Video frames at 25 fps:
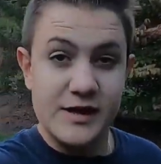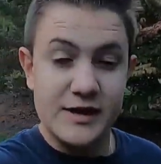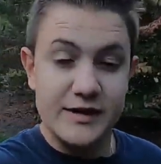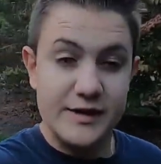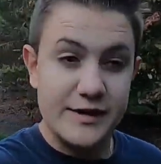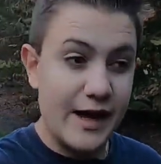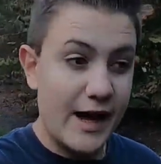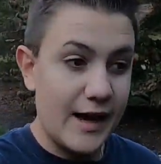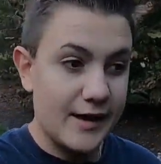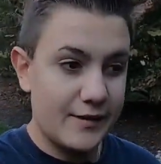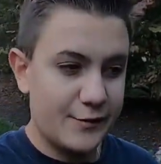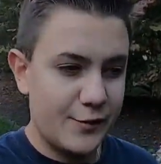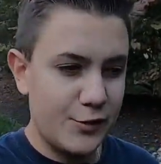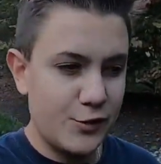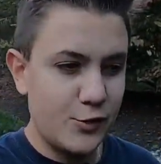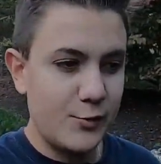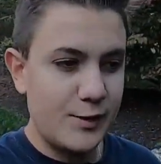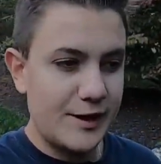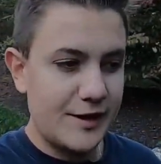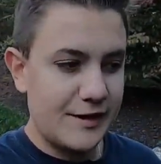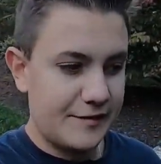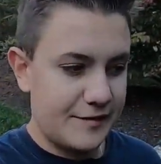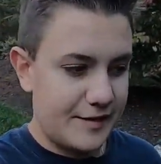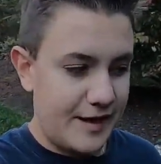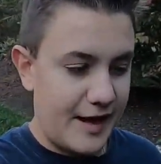Not 2
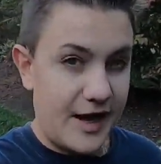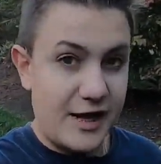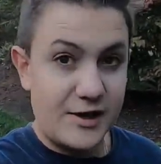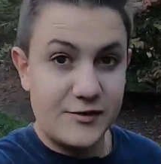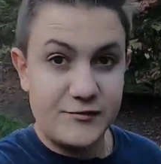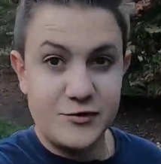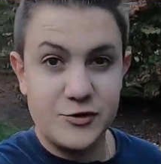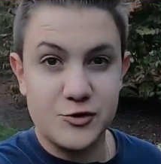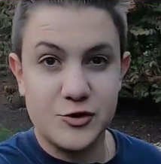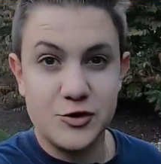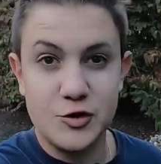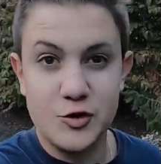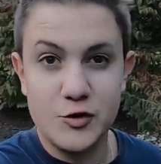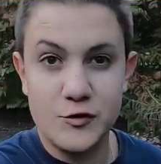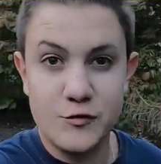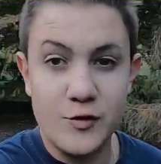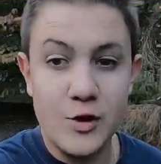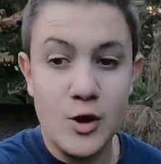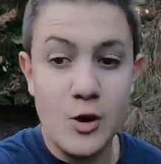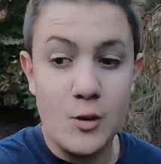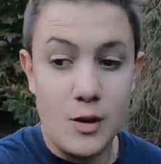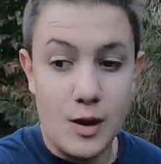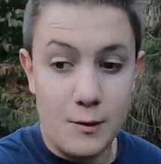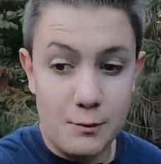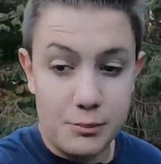weeks after you've
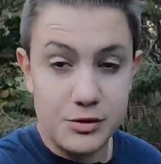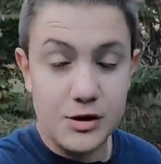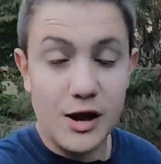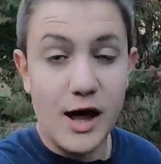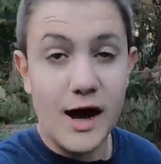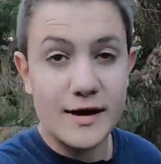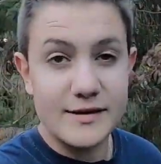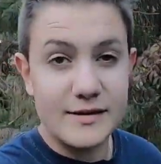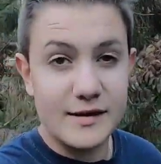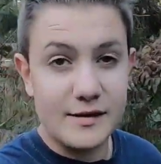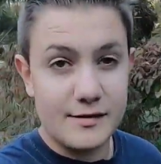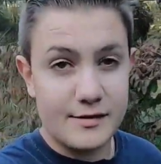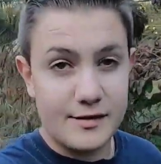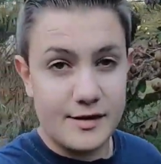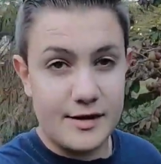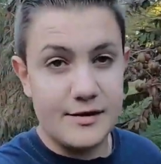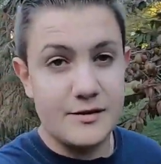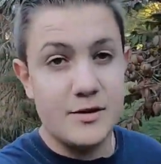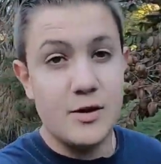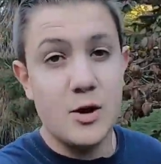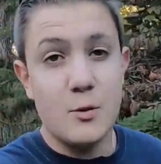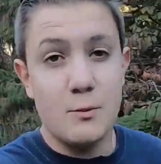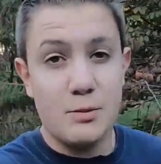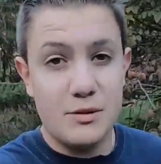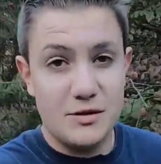applied the seed,
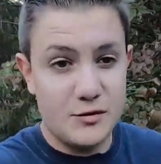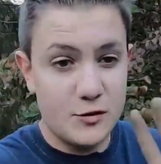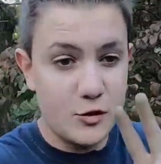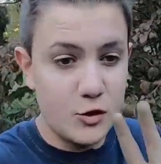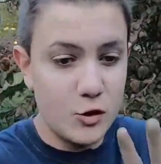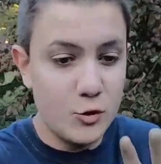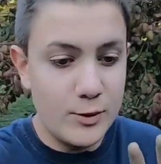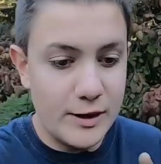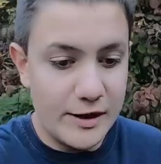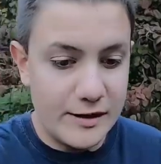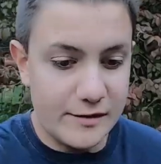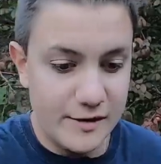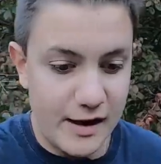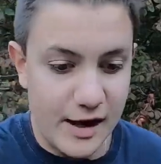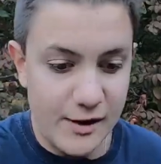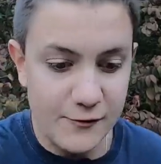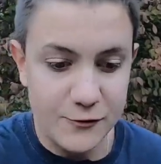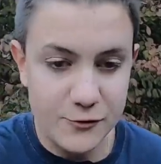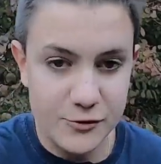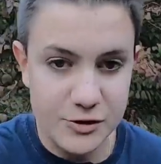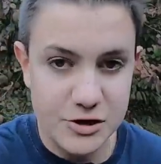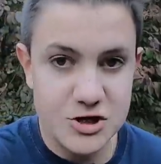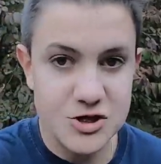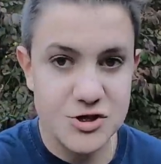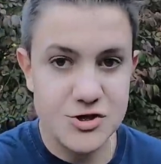but 2 weeks
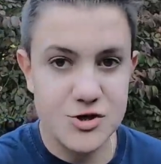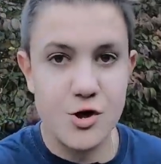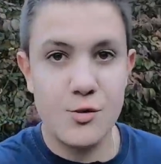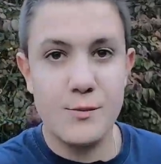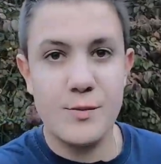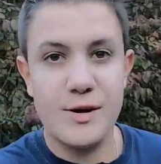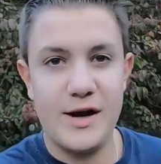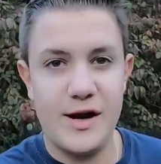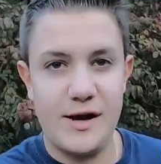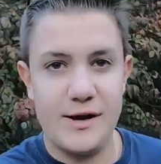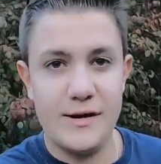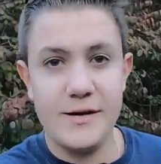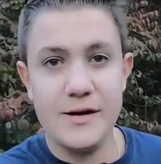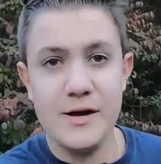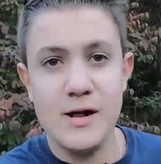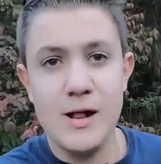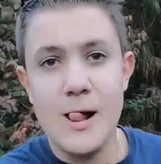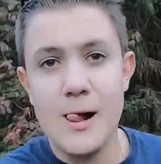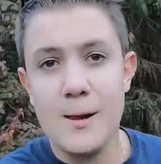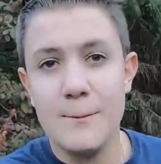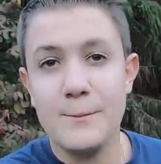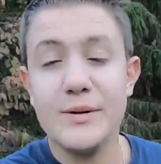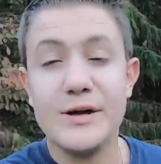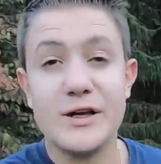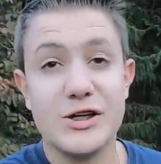after it's germinated.
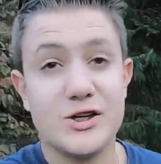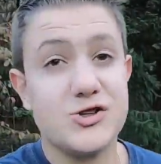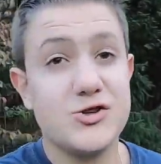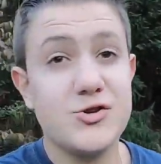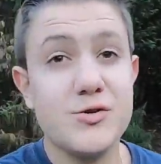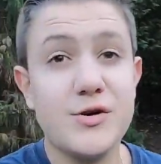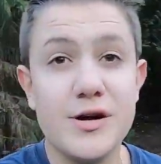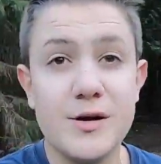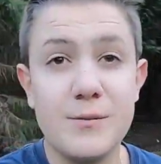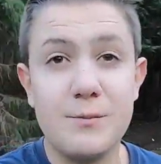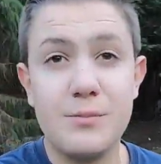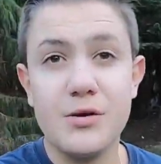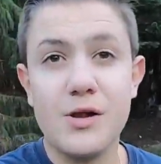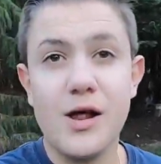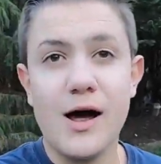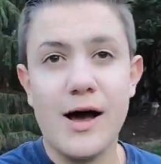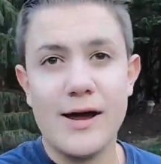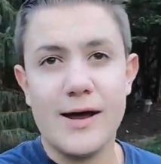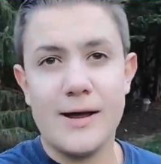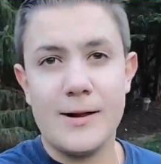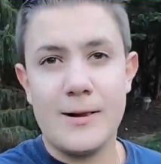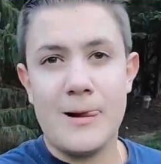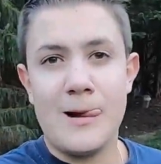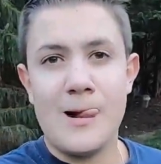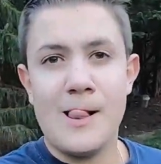Because you could apply it,